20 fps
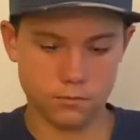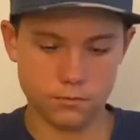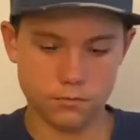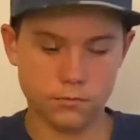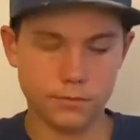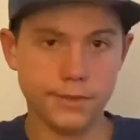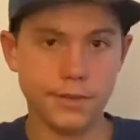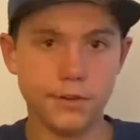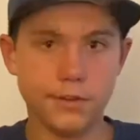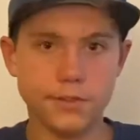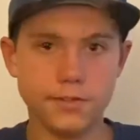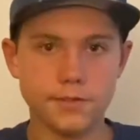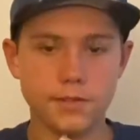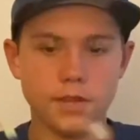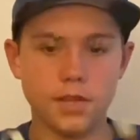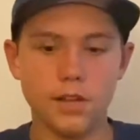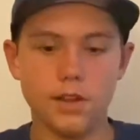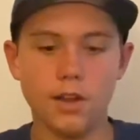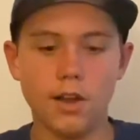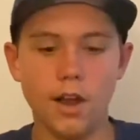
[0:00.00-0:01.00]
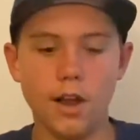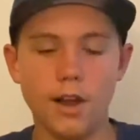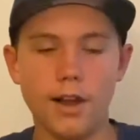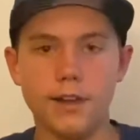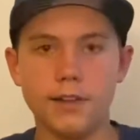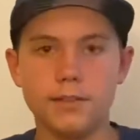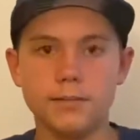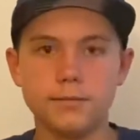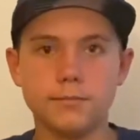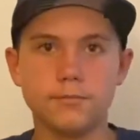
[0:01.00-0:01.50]
There it is.
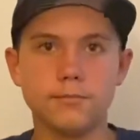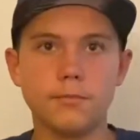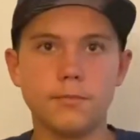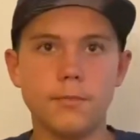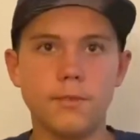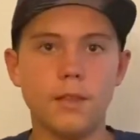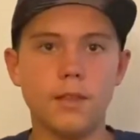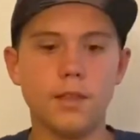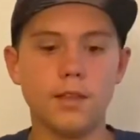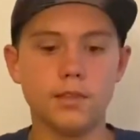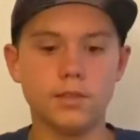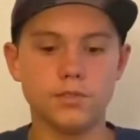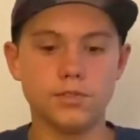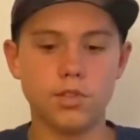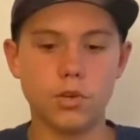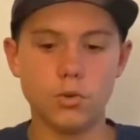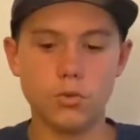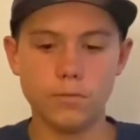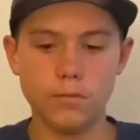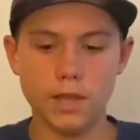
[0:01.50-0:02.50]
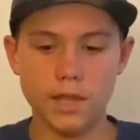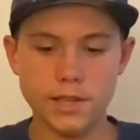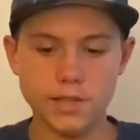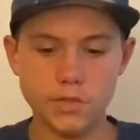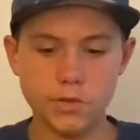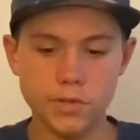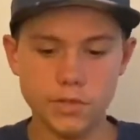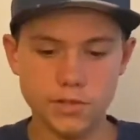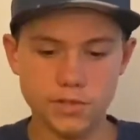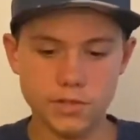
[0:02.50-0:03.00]
Alright, so
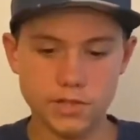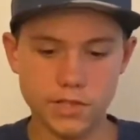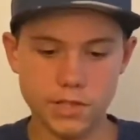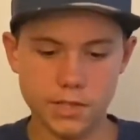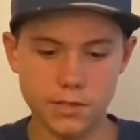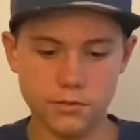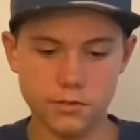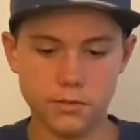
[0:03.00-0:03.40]
as you can see,